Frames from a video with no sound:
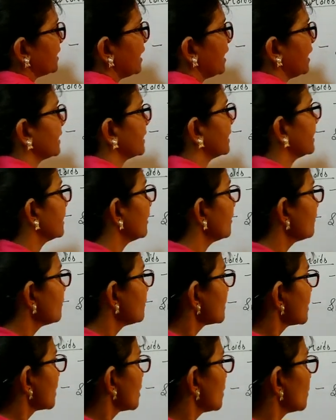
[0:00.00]
RNA,
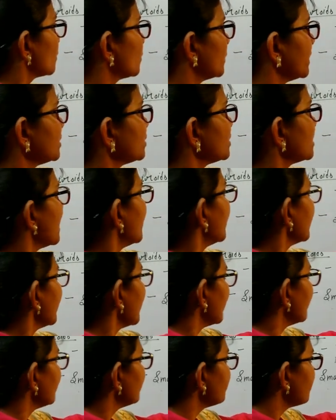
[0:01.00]
which are
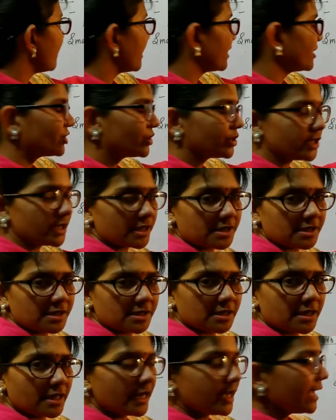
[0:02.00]

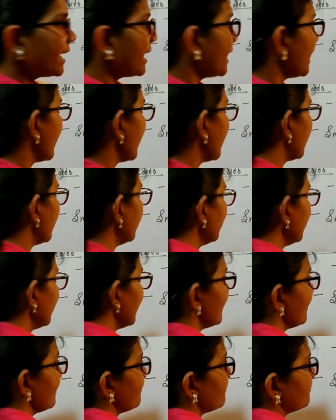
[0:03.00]
infectious, and
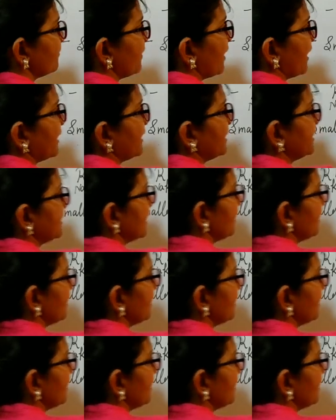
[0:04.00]
he find